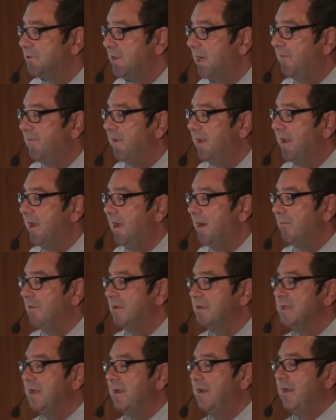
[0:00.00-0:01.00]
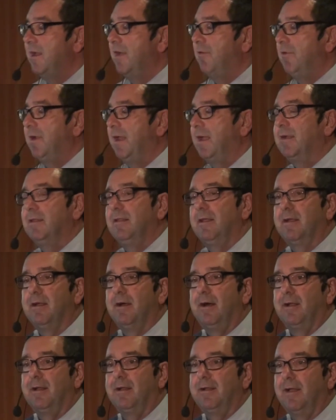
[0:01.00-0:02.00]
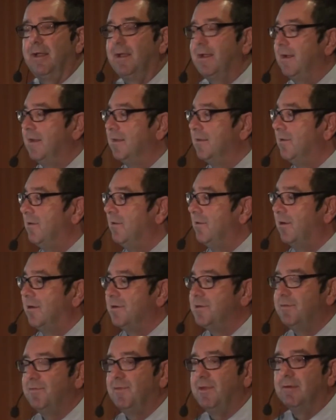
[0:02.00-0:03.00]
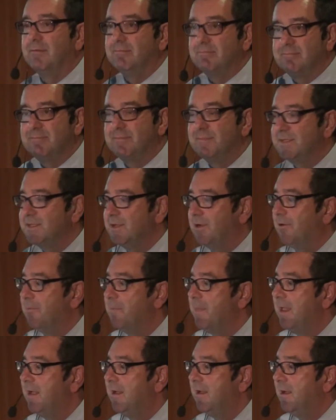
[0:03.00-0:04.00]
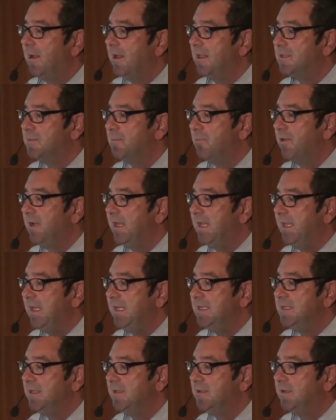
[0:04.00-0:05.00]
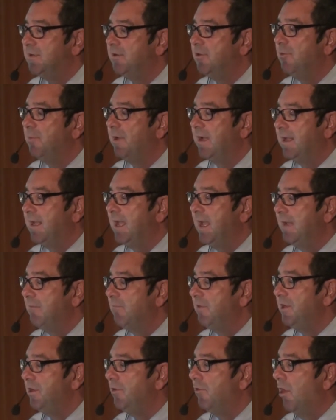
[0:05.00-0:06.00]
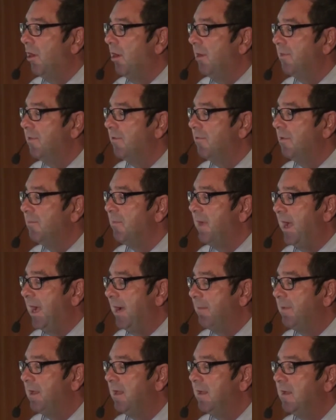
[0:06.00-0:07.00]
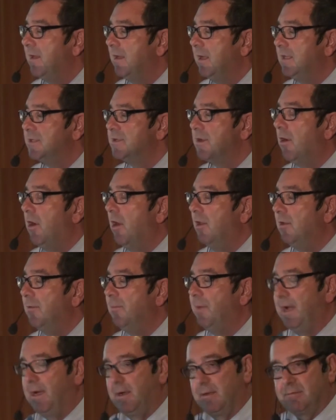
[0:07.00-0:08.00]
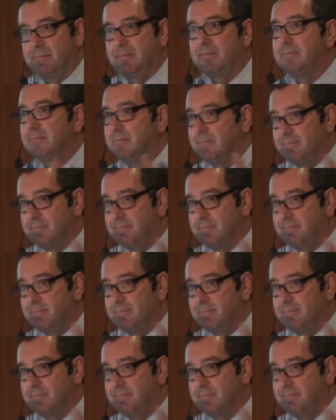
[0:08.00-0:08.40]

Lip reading: traffic cameras, and when I click on it, I get a little larger view. So it's pretty easy to do, but again, when you author a map, it's all about